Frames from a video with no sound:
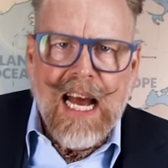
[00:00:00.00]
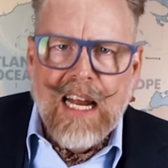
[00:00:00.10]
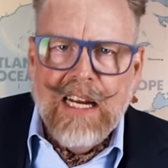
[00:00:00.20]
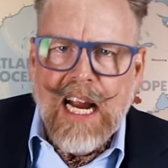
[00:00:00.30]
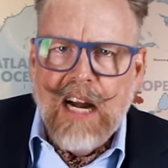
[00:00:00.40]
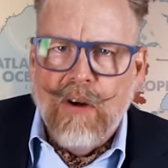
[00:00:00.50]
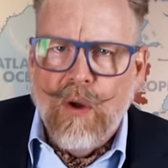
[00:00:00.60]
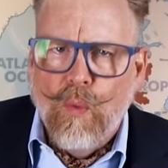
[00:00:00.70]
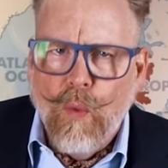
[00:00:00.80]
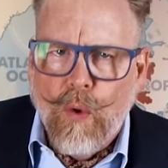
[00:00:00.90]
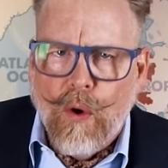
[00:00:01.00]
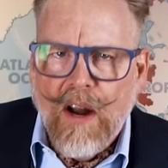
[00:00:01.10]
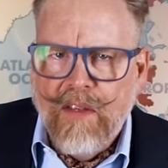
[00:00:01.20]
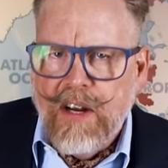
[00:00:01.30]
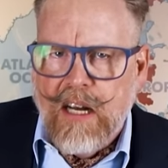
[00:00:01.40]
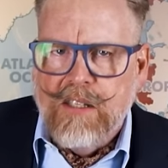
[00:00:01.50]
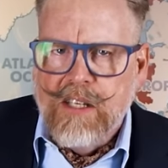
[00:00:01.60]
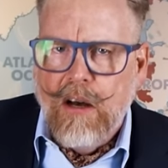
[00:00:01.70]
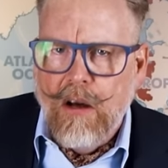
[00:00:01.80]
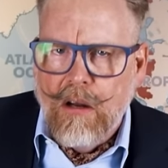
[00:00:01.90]
Allied aerial war and the
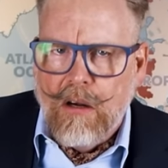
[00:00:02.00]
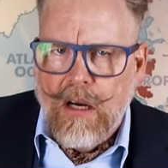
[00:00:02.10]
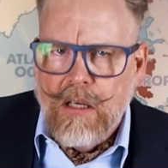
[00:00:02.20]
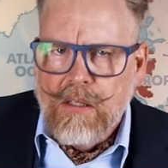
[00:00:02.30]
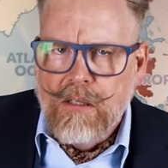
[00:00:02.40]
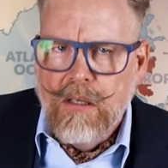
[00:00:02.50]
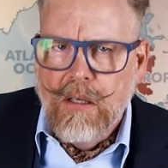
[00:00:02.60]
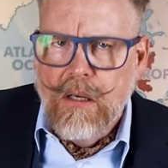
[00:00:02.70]
Nazi Holocaust.